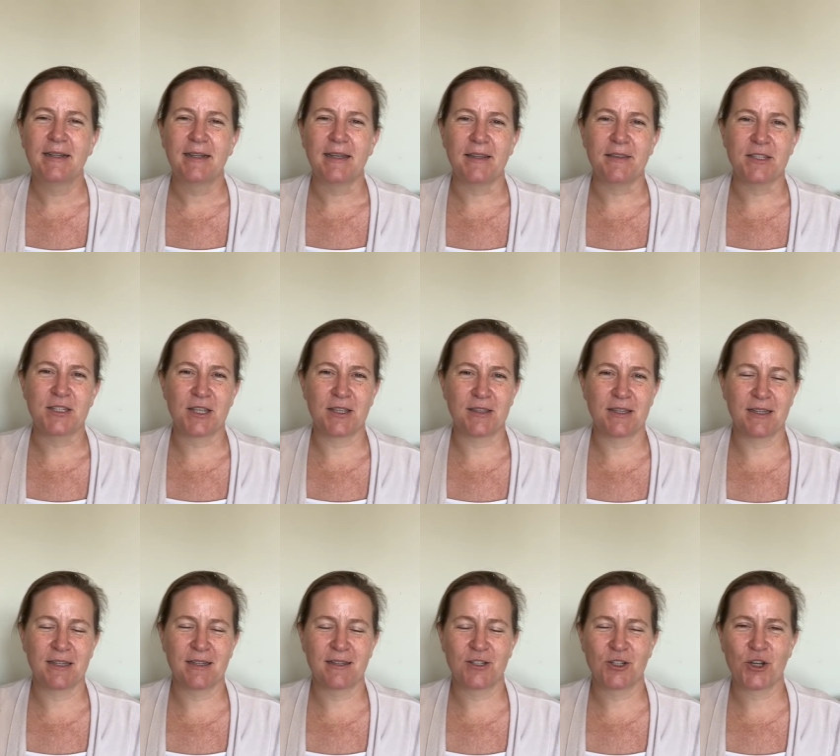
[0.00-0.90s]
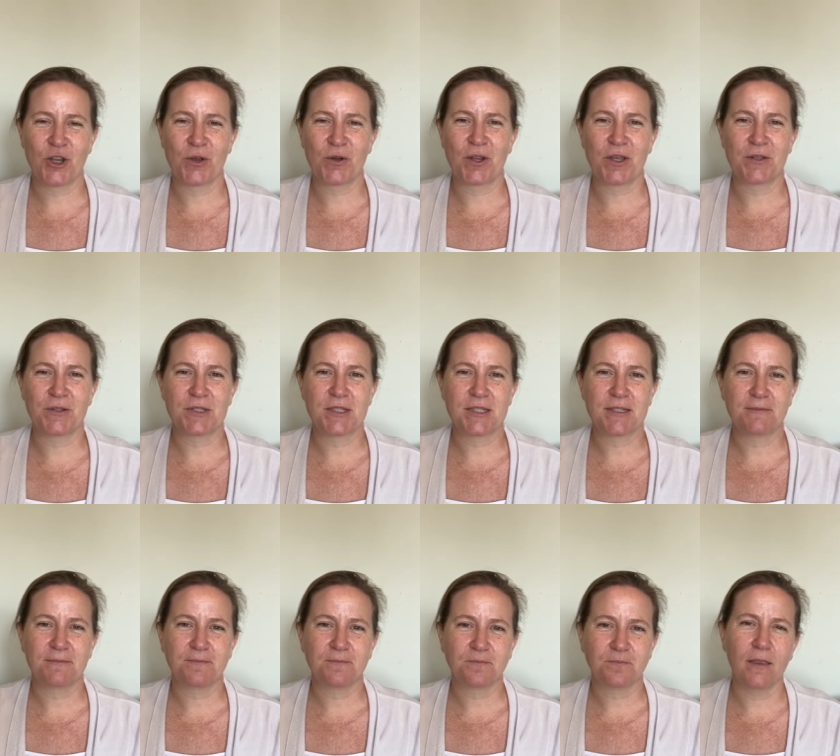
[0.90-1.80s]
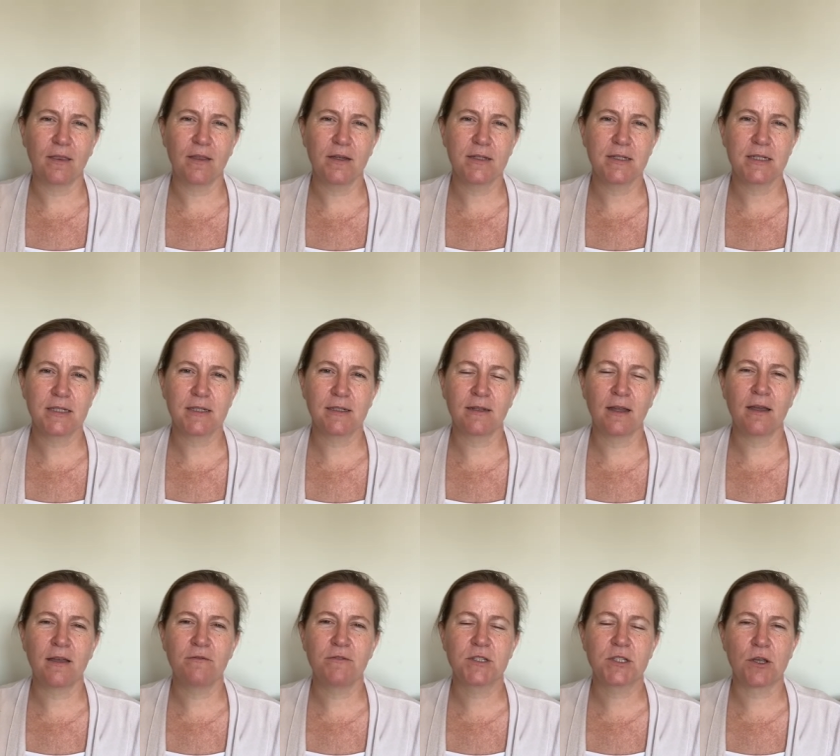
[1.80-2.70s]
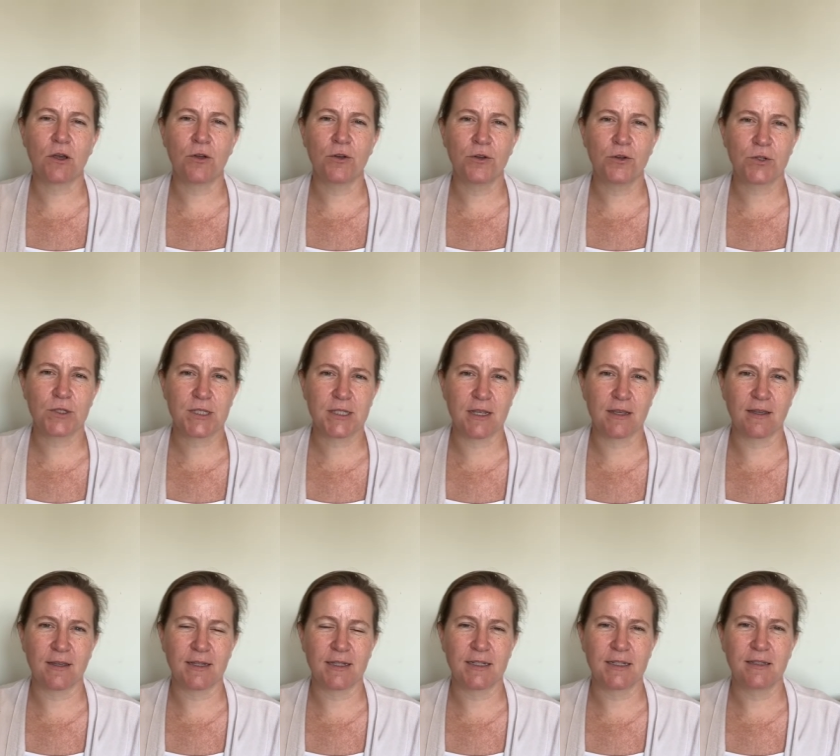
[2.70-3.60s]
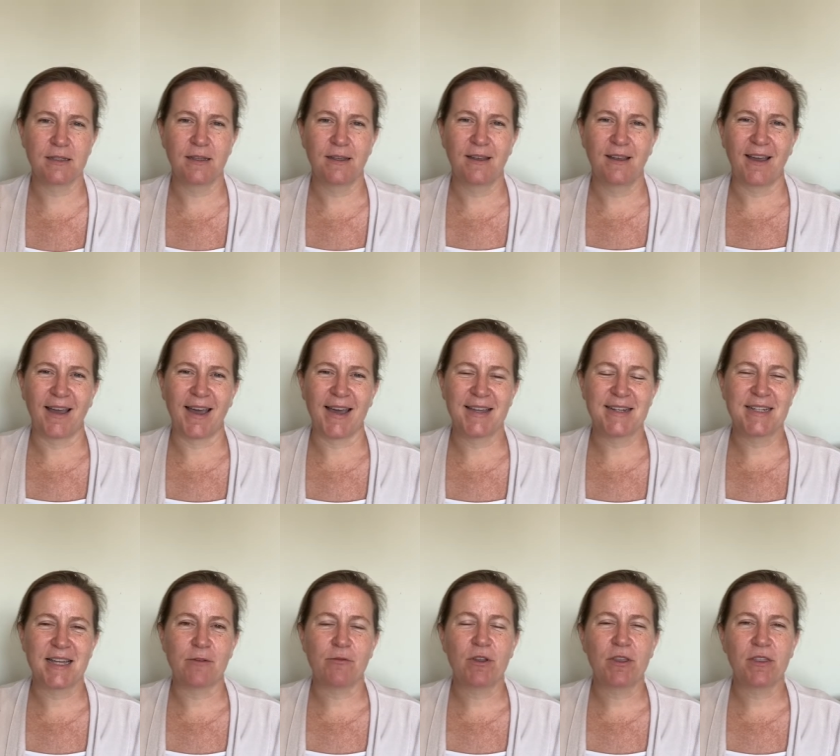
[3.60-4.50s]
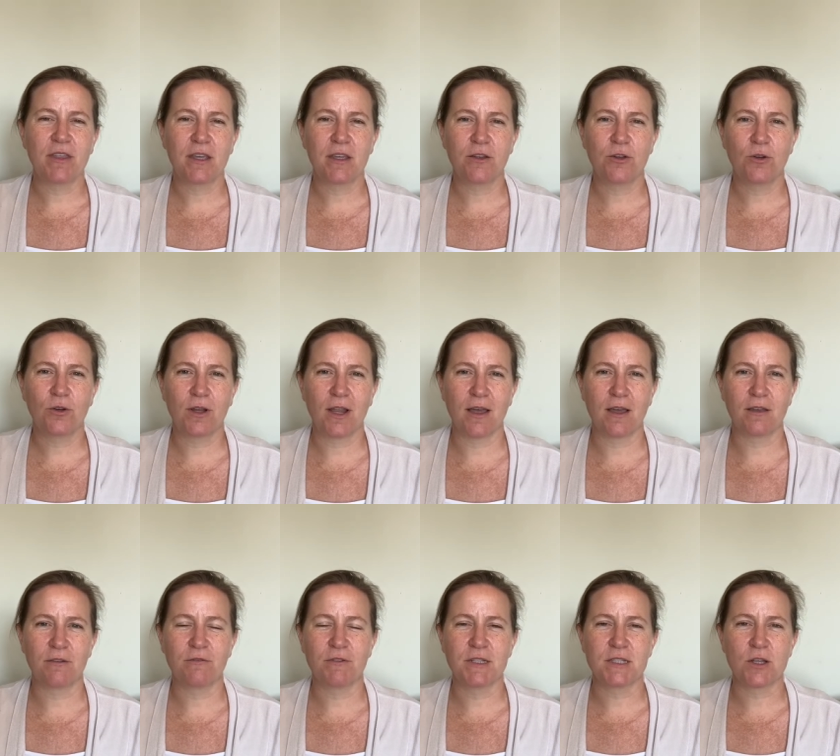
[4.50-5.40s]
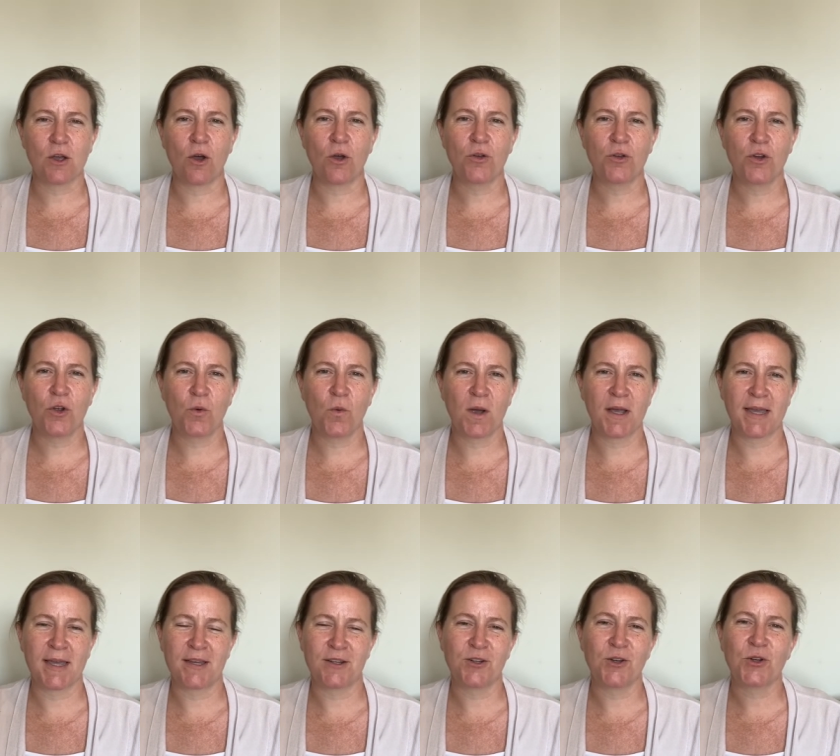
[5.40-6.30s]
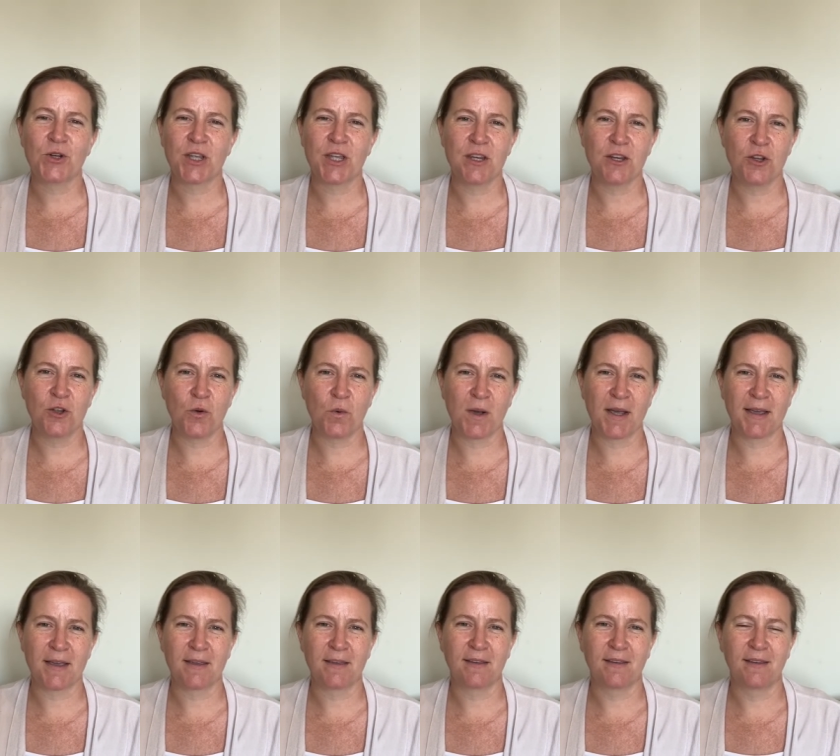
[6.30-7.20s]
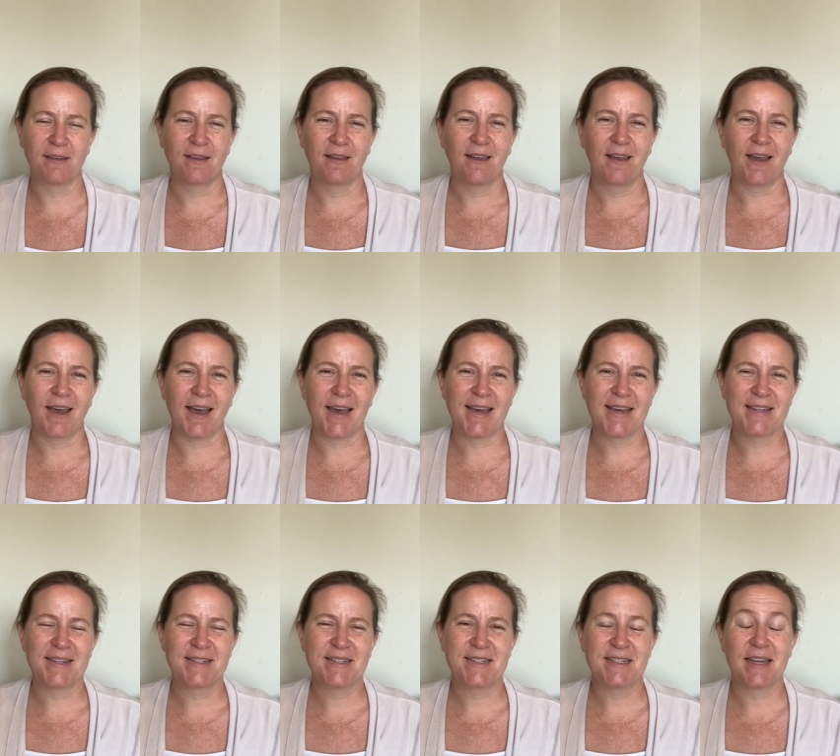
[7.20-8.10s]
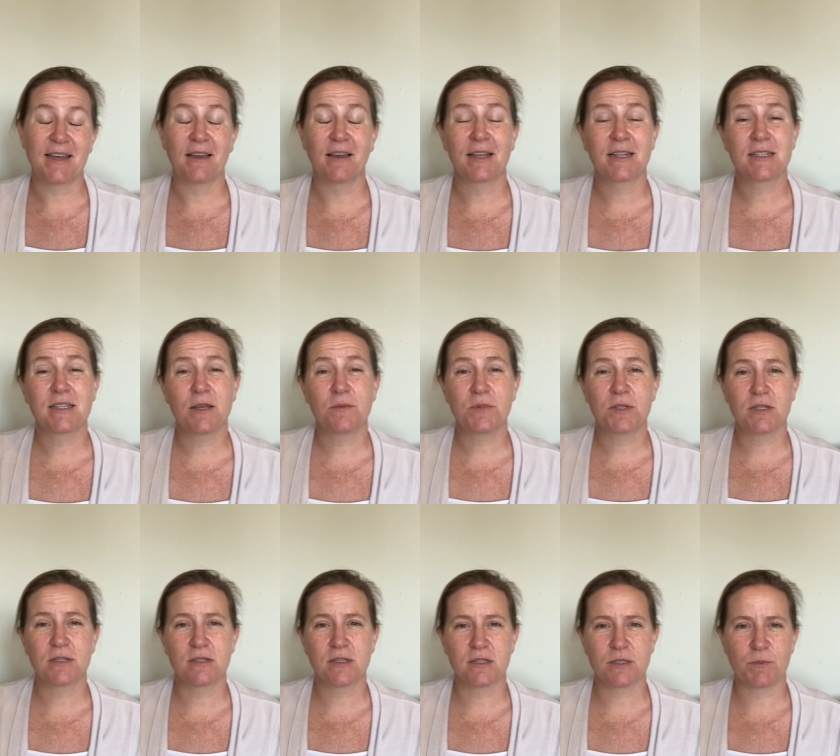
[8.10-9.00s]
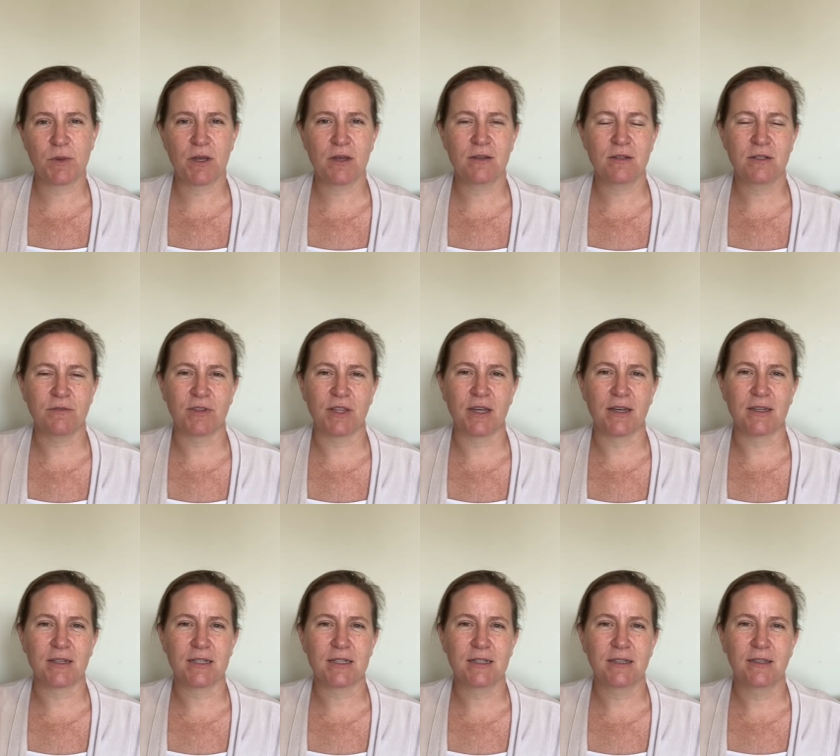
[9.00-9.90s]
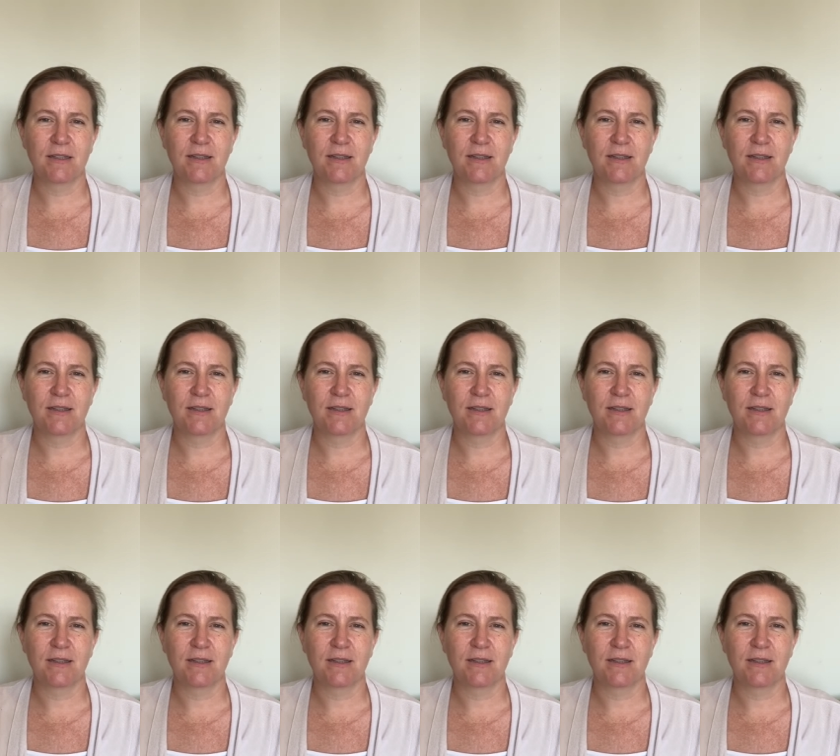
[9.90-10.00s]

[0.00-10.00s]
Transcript: in the, in the show notes that life is on your side and everything in your life is on your way and not in your way. And acceptance is part of that.